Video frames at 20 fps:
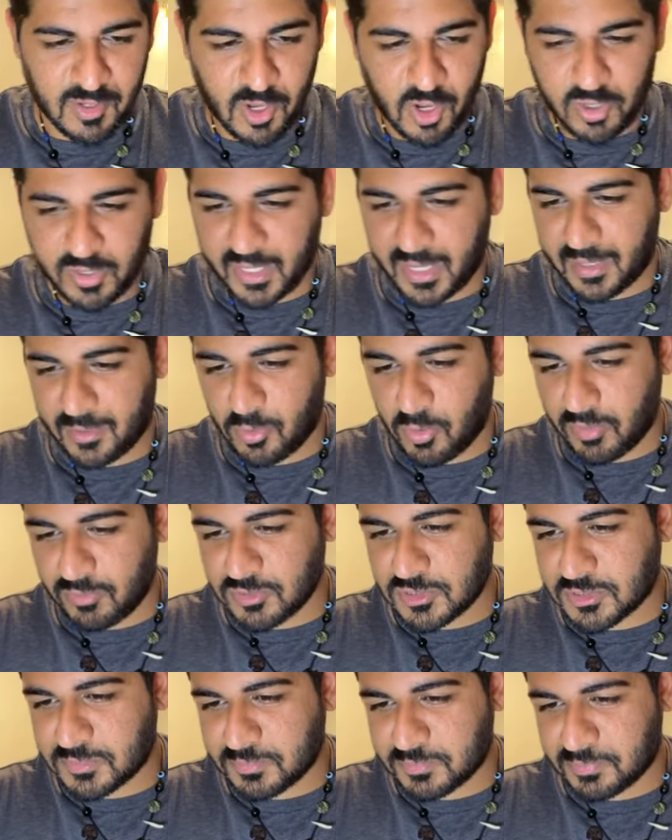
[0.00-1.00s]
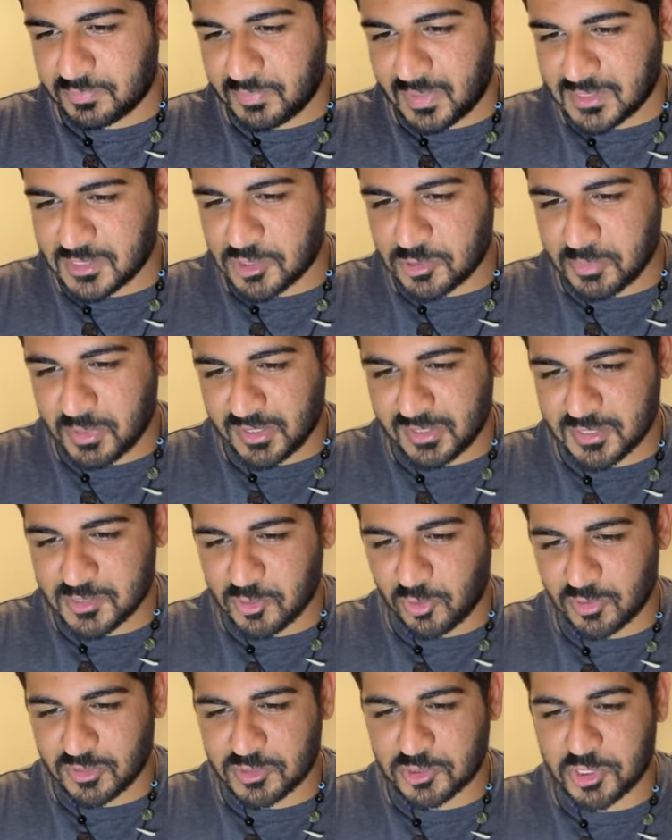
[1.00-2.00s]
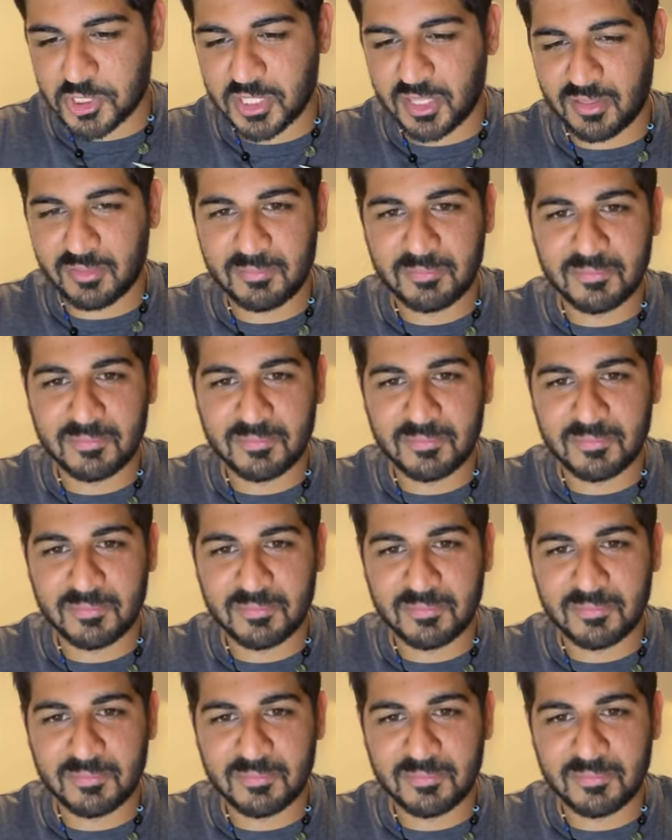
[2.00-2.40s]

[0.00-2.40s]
Okay, whoever's messaging me on Discord, chill.